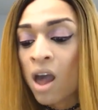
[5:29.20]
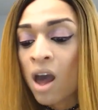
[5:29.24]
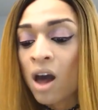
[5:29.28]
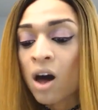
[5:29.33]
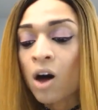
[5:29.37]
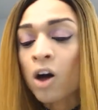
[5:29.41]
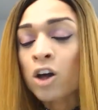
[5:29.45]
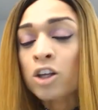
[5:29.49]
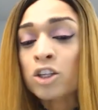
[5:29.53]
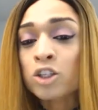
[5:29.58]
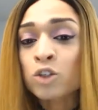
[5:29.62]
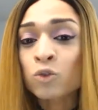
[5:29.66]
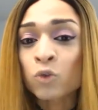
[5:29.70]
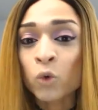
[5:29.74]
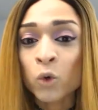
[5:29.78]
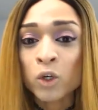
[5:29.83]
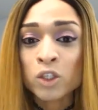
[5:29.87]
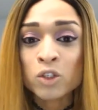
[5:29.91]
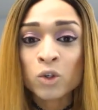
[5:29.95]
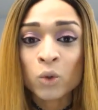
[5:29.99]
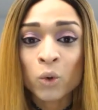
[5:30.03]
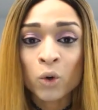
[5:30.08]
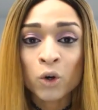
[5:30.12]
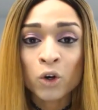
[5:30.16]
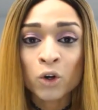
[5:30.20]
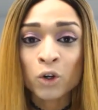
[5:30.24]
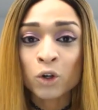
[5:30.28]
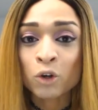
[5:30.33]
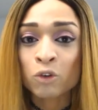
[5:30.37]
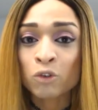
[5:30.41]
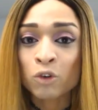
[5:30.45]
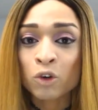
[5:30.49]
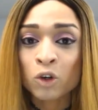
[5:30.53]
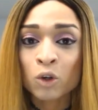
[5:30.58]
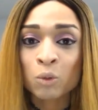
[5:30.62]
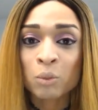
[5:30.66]
Also, voice record on your
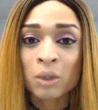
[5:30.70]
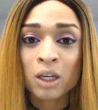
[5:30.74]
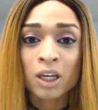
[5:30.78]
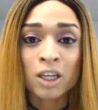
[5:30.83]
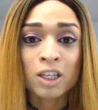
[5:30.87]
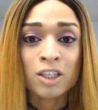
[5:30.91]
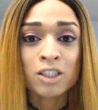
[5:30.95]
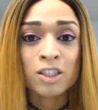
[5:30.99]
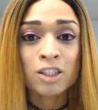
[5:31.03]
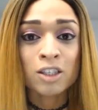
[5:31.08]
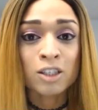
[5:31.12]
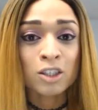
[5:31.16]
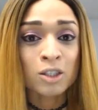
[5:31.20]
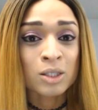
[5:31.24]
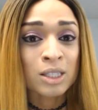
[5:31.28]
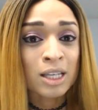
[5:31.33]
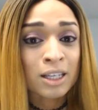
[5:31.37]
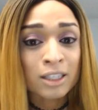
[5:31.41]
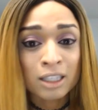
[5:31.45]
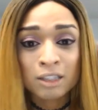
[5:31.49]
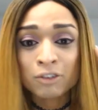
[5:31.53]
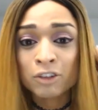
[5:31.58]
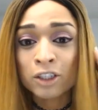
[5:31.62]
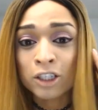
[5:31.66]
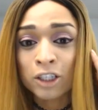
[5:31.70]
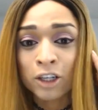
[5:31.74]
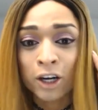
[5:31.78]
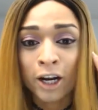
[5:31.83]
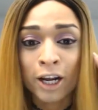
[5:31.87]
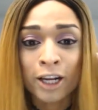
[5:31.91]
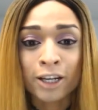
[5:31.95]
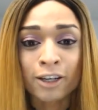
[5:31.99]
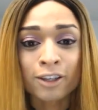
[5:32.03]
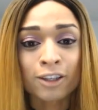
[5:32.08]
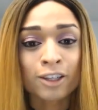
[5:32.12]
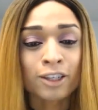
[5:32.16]
phone, because you sound different in your
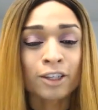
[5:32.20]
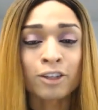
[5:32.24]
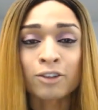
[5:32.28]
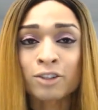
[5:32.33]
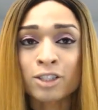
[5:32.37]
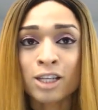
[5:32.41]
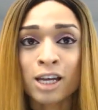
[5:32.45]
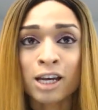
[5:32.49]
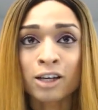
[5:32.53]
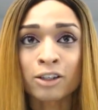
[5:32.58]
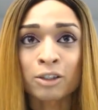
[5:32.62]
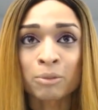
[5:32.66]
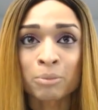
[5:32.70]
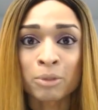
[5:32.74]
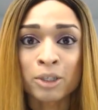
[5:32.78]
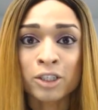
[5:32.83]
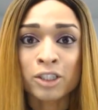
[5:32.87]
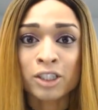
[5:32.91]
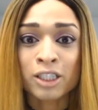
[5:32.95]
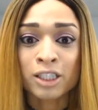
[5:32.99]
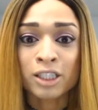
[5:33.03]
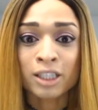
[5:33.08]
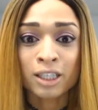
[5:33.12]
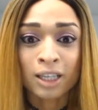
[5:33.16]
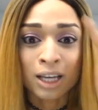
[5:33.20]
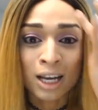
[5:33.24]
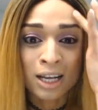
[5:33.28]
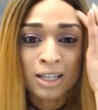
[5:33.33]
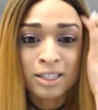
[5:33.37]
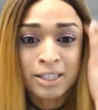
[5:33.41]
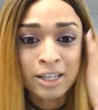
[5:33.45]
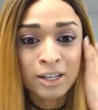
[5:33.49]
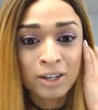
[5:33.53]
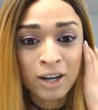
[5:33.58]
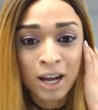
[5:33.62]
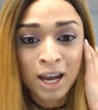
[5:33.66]
head than you sound in person. Like I
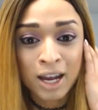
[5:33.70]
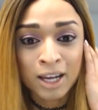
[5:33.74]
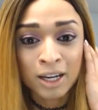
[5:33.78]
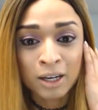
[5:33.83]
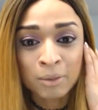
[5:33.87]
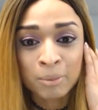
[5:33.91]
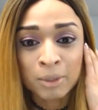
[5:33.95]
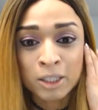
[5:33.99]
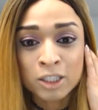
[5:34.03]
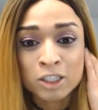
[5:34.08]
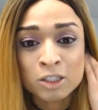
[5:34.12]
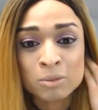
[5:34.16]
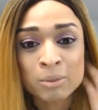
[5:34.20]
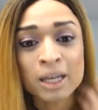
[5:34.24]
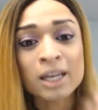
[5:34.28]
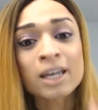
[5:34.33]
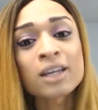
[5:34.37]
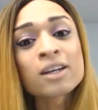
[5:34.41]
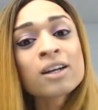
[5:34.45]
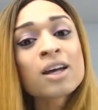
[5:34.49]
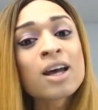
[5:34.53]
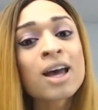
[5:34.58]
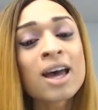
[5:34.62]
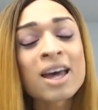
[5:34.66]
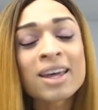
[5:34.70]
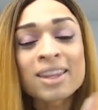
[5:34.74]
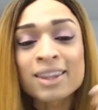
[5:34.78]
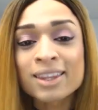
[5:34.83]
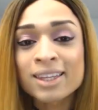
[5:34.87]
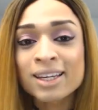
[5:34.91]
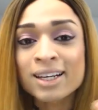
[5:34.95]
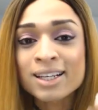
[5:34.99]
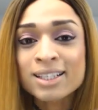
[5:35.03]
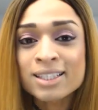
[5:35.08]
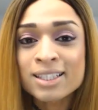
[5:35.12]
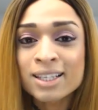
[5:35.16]
sound higher pitch in my head than
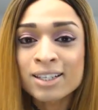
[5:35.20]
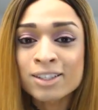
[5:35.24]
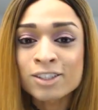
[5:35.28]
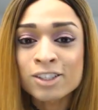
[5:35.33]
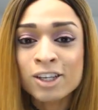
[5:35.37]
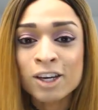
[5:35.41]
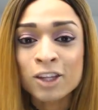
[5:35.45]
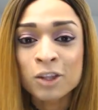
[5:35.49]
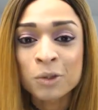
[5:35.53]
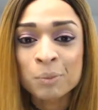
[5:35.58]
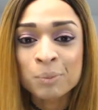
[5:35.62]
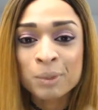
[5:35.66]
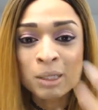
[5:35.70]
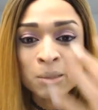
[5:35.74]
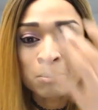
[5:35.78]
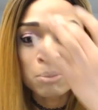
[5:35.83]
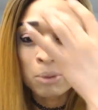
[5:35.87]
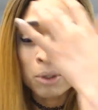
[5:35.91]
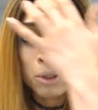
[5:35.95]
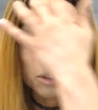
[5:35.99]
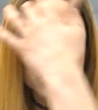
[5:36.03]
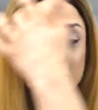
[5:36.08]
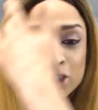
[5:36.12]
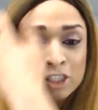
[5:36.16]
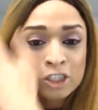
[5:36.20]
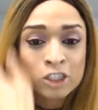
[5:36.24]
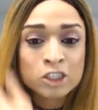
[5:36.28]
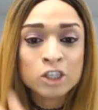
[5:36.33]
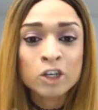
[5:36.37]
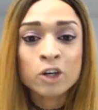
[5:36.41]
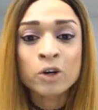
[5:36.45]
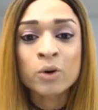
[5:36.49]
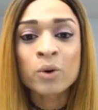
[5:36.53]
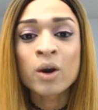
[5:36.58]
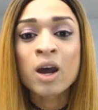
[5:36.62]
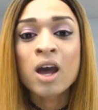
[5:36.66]
I sound to other people.
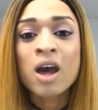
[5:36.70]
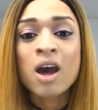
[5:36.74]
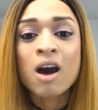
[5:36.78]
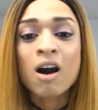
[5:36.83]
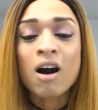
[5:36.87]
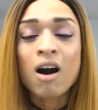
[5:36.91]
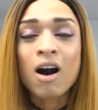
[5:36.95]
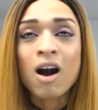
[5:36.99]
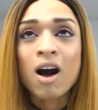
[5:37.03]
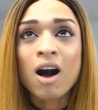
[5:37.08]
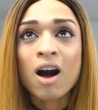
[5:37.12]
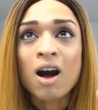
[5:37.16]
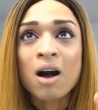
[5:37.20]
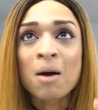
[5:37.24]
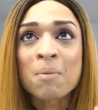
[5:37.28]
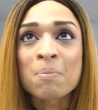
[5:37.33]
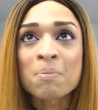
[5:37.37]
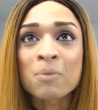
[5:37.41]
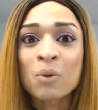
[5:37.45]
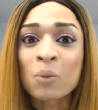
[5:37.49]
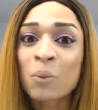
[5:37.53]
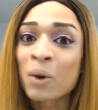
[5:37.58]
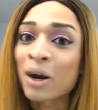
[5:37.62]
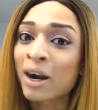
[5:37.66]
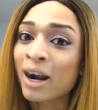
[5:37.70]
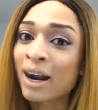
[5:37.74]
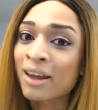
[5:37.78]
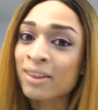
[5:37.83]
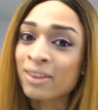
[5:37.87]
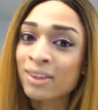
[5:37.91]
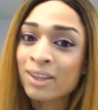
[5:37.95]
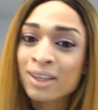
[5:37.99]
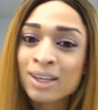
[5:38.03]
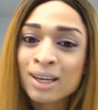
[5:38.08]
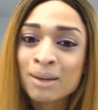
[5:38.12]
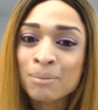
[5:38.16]
So where I
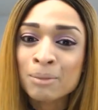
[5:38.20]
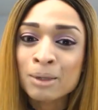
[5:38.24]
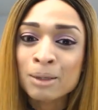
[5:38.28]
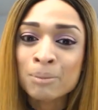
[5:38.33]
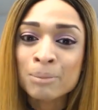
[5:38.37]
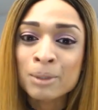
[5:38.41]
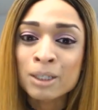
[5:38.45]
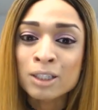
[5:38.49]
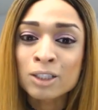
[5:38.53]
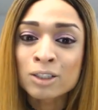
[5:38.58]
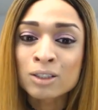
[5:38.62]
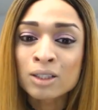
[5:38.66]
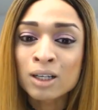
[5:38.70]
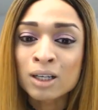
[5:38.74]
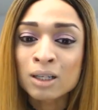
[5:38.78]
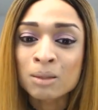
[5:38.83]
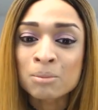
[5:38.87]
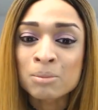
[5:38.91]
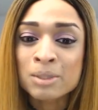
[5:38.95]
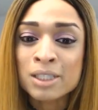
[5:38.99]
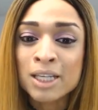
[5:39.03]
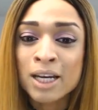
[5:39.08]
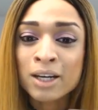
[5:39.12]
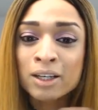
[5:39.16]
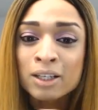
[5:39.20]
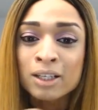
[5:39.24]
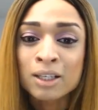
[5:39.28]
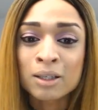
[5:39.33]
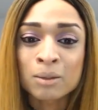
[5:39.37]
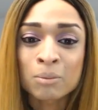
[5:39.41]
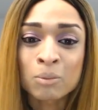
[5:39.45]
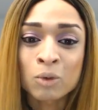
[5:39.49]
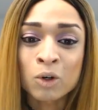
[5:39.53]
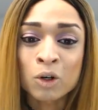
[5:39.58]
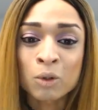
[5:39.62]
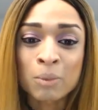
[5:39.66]
think I may be sounding
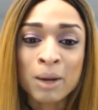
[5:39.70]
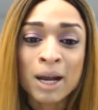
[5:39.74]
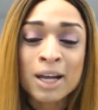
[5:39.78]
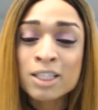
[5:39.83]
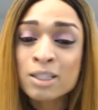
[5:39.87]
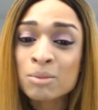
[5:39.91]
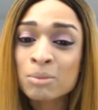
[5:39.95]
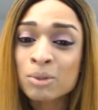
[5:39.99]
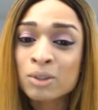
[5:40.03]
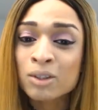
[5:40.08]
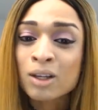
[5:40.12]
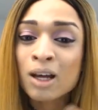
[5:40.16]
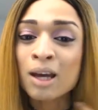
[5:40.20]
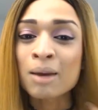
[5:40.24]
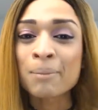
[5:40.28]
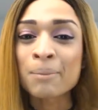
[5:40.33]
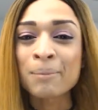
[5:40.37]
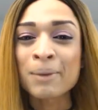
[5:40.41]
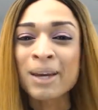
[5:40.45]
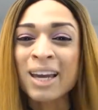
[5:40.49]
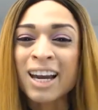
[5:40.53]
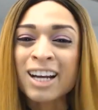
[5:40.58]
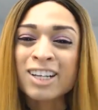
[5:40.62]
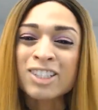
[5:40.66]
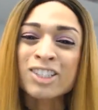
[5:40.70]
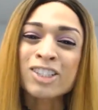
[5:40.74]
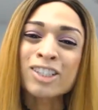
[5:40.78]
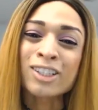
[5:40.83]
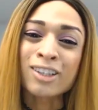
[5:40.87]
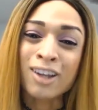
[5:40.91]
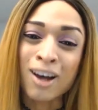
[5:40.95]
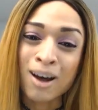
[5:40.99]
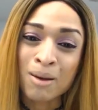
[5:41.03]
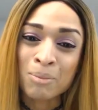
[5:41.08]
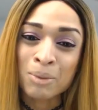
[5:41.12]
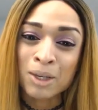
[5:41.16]
more passable, I may actually
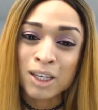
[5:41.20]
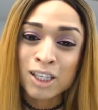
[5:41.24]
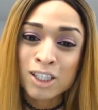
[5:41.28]
not be.